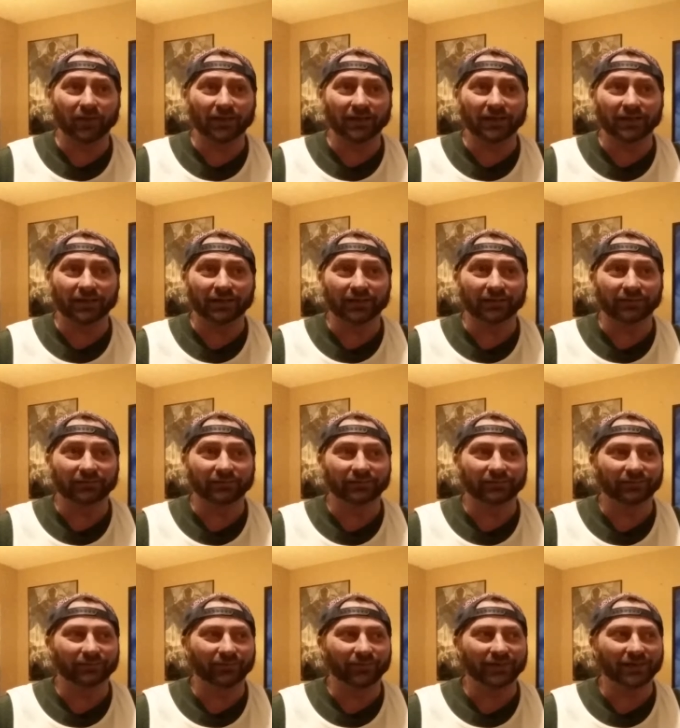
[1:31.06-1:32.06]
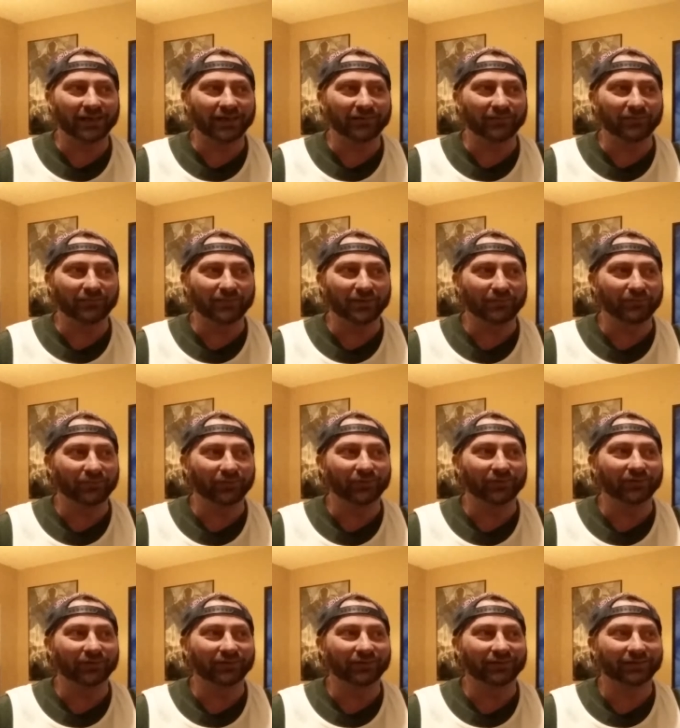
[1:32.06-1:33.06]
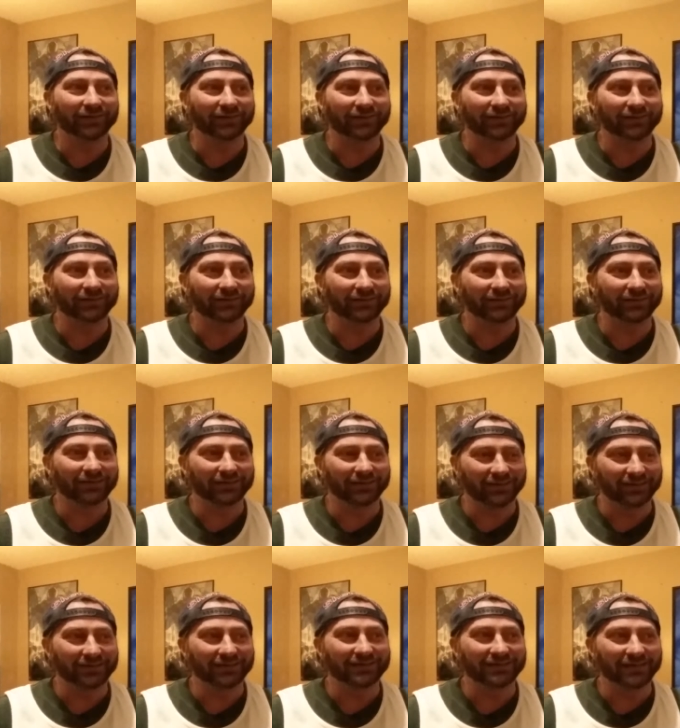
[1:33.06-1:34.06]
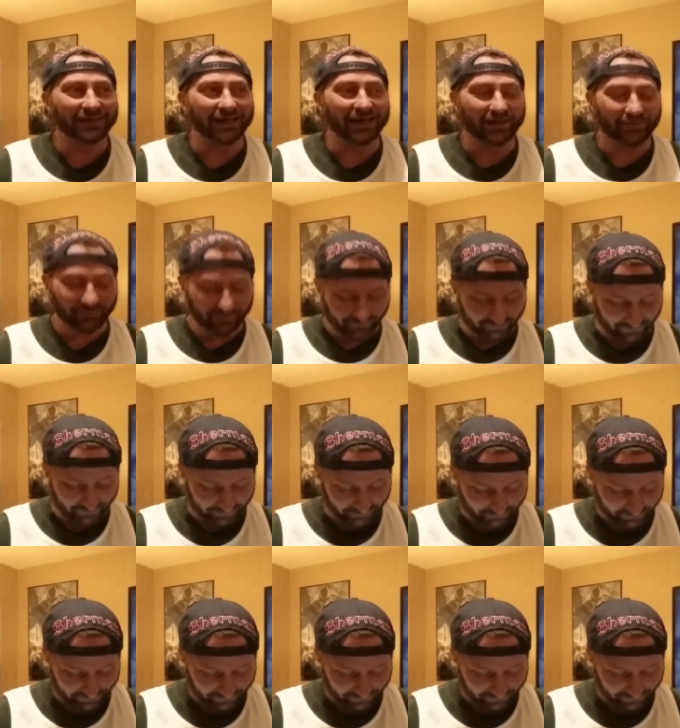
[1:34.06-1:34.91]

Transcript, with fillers: Why can't I? Why can't I remember the kid's name from